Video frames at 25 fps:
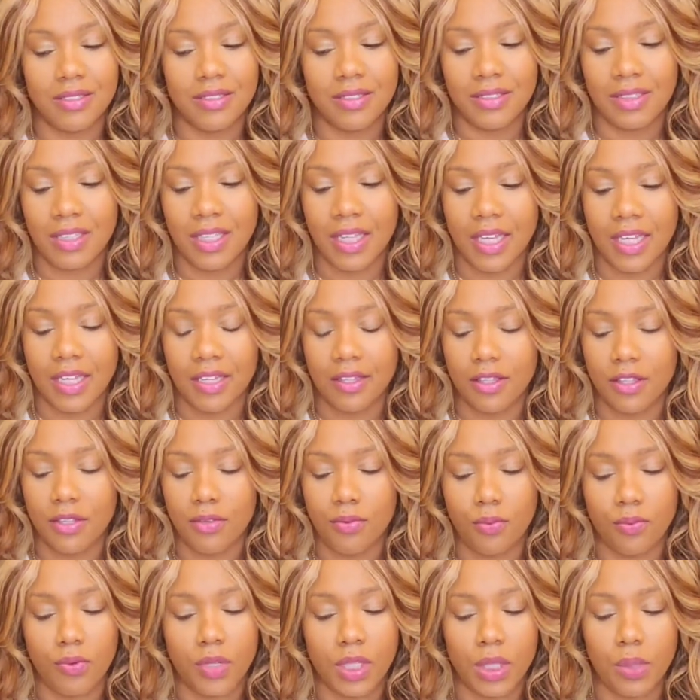
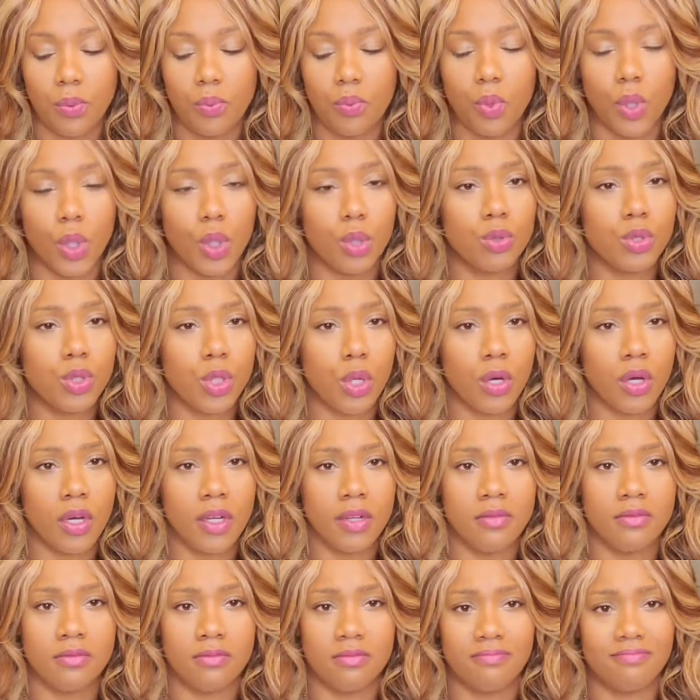really worked
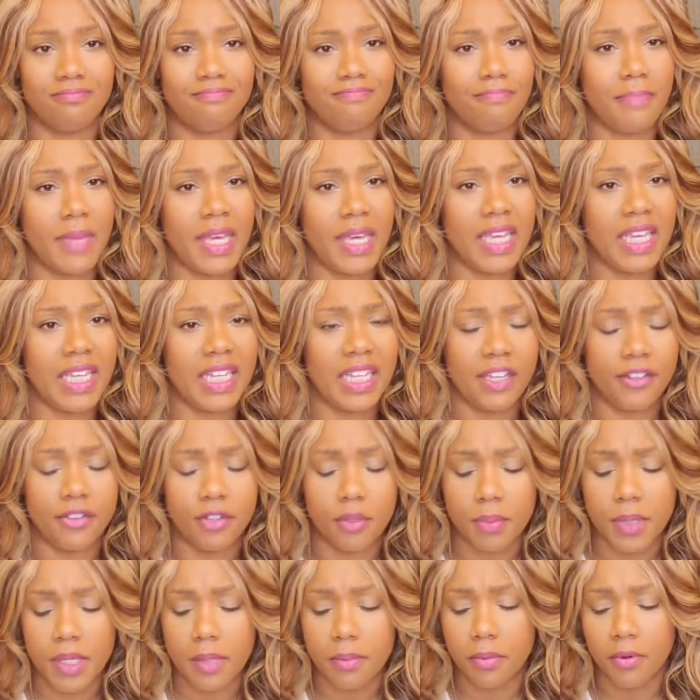on making
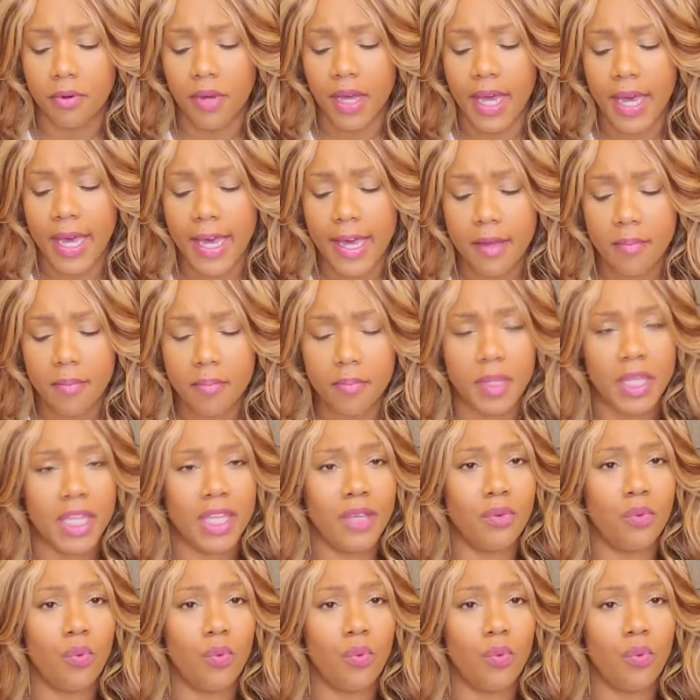other people happy,